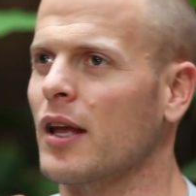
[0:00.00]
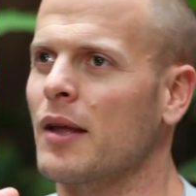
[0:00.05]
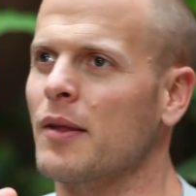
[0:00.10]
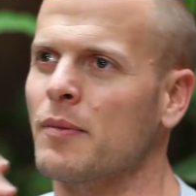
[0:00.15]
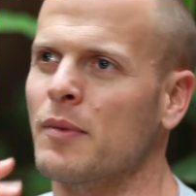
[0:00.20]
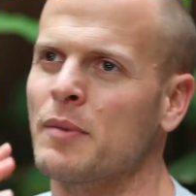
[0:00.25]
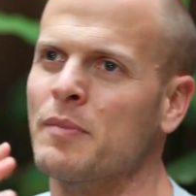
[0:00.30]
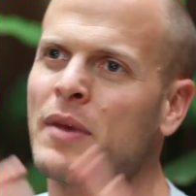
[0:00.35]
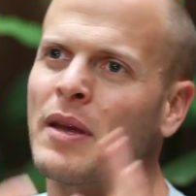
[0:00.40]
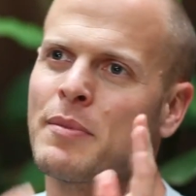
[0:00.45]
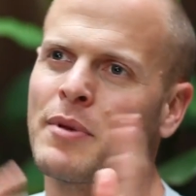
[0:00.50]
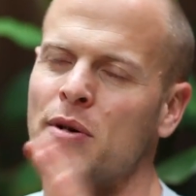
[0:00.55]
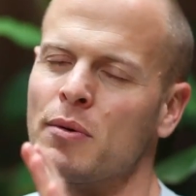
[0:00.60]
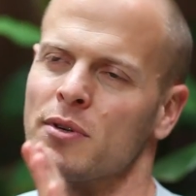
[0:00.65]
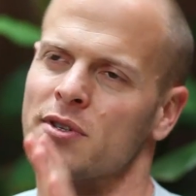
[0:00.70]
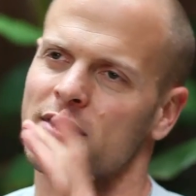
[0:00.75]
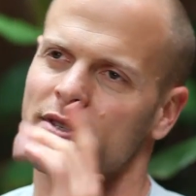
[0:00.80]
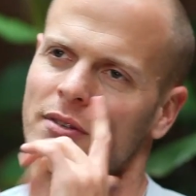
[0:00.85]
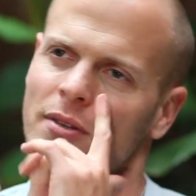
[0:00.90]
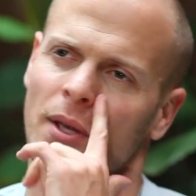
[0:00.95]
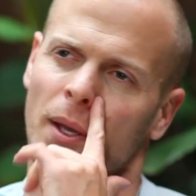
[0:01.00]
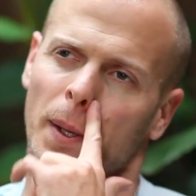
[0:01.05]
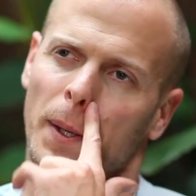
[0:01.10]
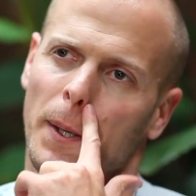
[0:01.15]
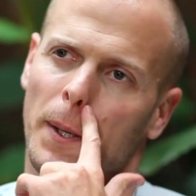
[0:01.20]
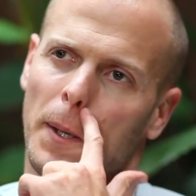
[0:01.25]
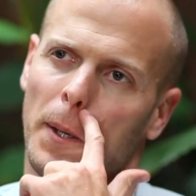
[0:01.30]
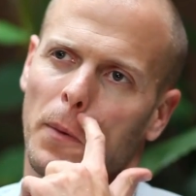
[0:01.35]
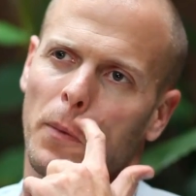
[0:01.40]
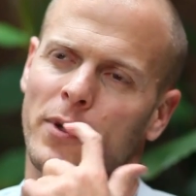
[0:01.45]
maybe it
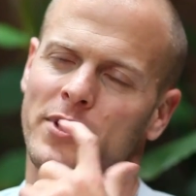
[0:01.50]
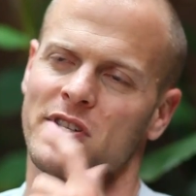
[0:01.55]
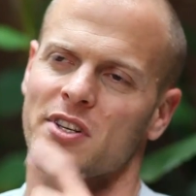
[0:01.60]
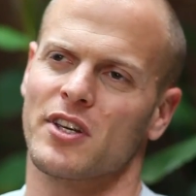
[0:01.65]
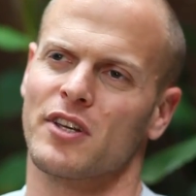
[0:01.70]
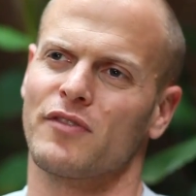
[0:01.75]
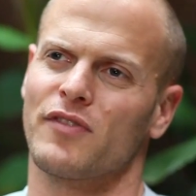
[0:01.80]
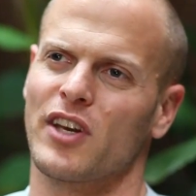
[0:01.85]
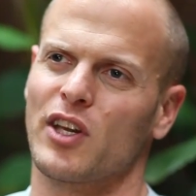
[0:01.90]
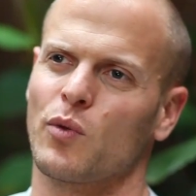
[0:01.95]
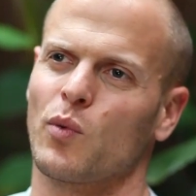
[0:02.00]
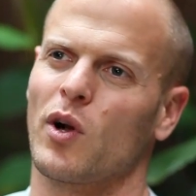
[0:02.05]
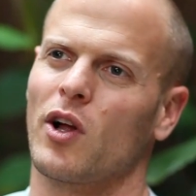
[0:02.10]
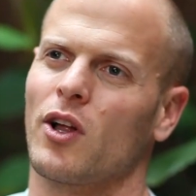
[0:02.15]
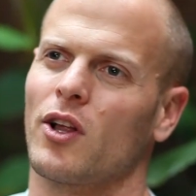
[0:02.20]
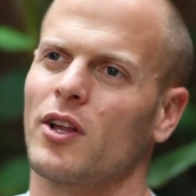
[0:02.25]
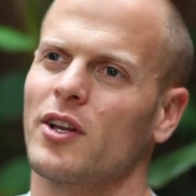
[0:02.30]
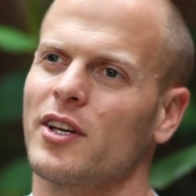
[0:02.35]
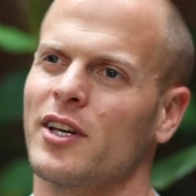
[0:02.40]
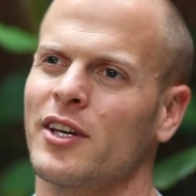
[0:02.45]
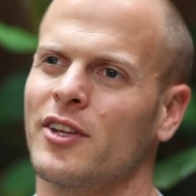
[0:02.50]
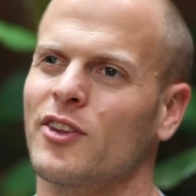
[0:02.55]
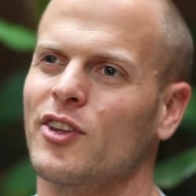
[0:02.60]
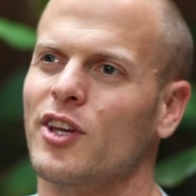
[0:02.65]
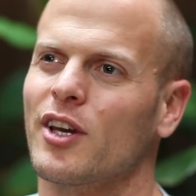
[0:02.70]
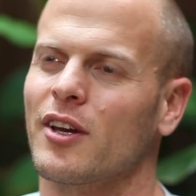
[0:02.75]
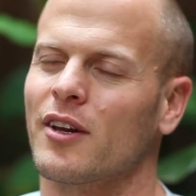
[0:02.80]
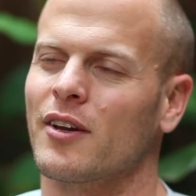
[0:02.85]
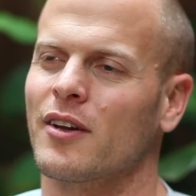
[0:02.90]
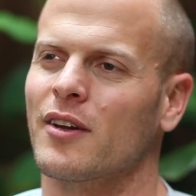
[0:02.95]
wasn't conveyed well in
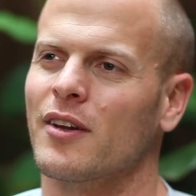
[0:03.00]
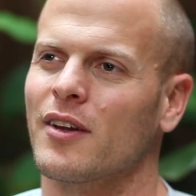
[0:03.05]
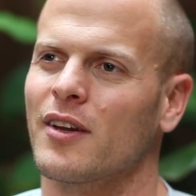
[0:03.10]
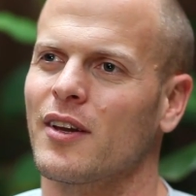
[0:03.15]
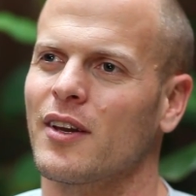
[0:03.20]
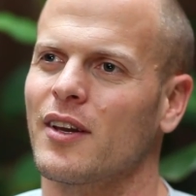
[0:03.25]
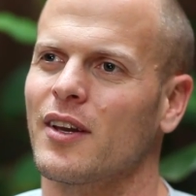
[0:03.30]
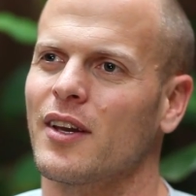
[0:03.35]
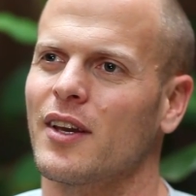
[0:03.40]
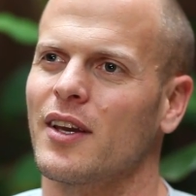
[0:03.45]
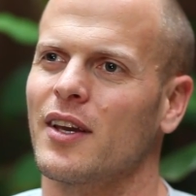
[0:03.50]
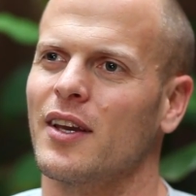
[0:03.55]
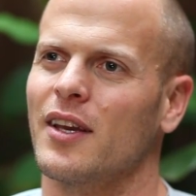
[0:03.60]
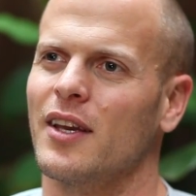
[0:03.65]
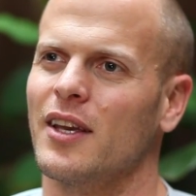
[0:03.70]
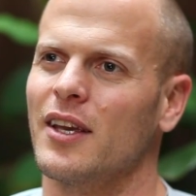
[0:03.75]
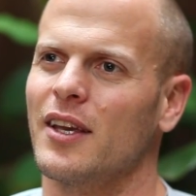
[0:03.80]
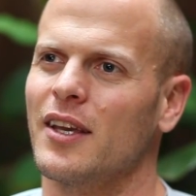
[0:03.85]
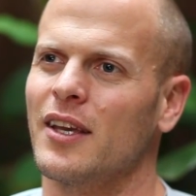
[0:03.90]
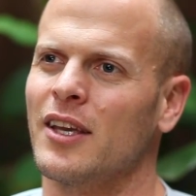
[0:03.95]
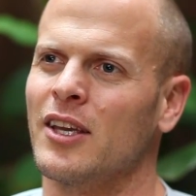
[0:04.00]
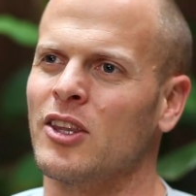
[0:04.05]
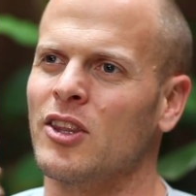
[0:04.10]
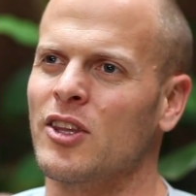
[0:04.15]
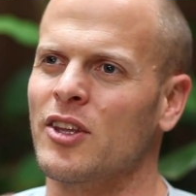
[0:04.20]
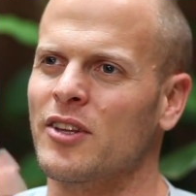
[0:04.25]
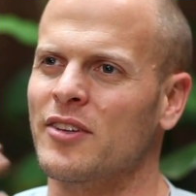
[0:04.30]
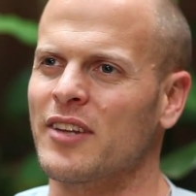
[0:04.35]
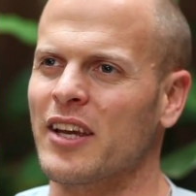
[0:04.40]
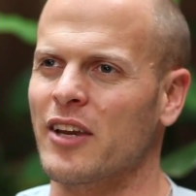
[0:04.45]
the
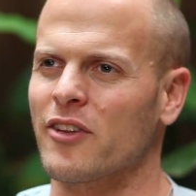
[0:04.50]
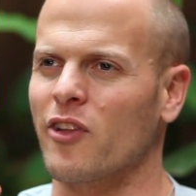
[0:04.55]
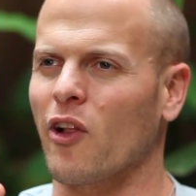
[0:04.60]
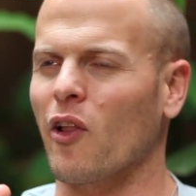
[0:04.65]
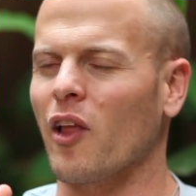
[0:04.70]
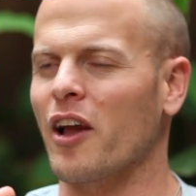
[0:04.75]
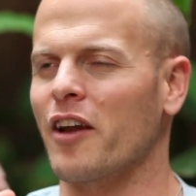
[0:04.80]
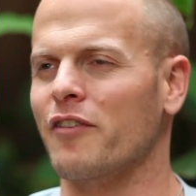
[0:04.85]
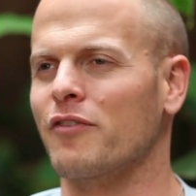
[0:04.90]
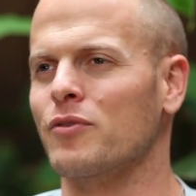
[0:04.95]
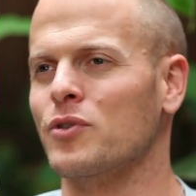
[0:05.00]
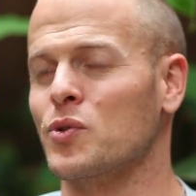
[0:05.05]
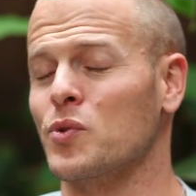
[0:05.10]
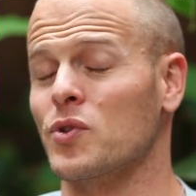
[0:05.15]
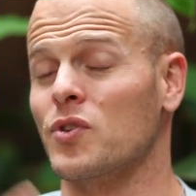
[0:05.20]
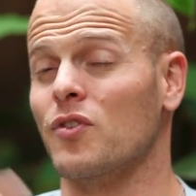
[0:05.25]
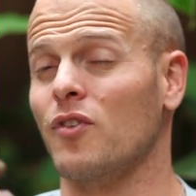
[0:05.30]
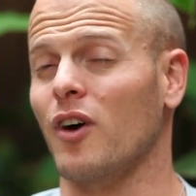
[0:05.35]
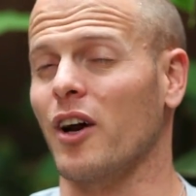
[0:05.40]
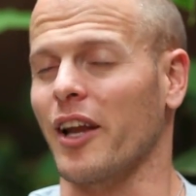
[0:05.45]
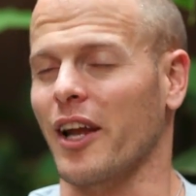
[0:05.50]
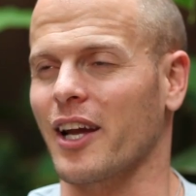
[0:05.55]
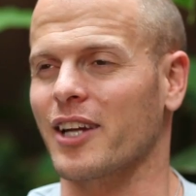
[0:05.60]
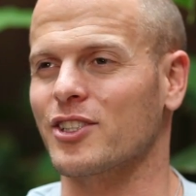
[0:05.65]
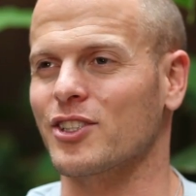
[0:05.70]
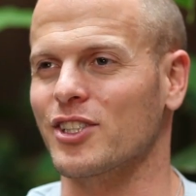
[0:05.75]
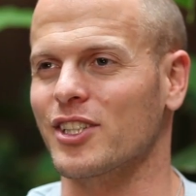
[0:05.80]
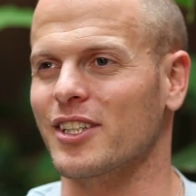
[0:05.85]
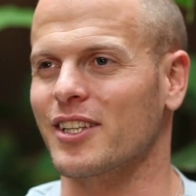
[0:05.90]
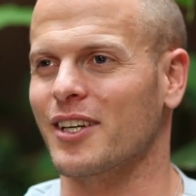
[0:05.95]
Day in the Life, which was fun,
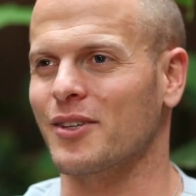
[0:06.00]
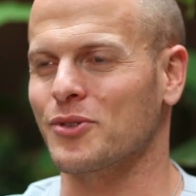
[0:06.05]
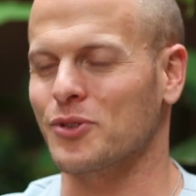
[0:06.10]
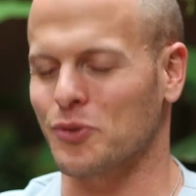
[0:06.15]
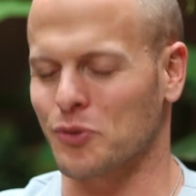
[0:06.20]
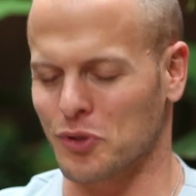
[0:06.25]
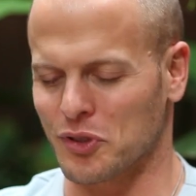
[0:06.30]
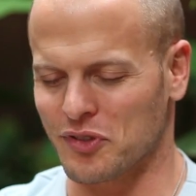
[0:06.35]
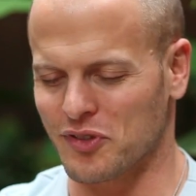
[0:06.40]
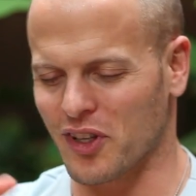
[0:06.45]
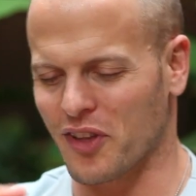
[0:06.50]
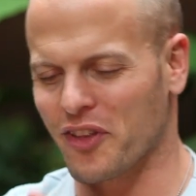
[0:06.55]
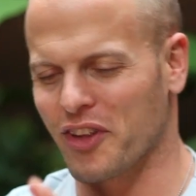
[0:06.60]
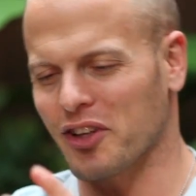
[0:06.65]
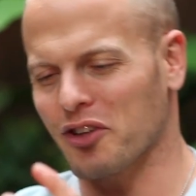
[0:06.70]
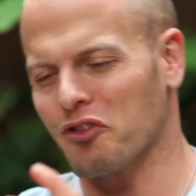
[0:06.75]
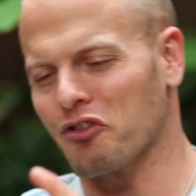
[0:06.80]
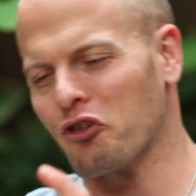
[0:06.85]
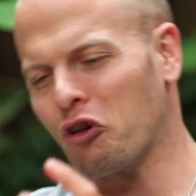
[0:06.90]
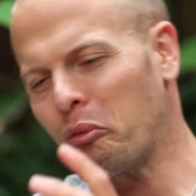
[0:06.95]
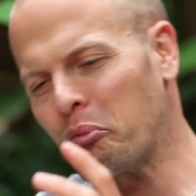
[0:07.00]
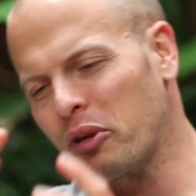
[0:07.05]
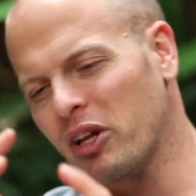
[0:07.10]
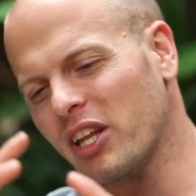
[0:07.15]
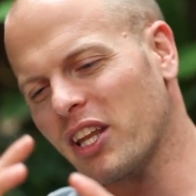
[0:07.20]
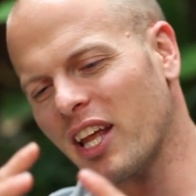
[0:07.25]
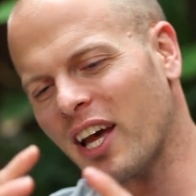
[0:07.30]
actually. That was a really fun thing to film. But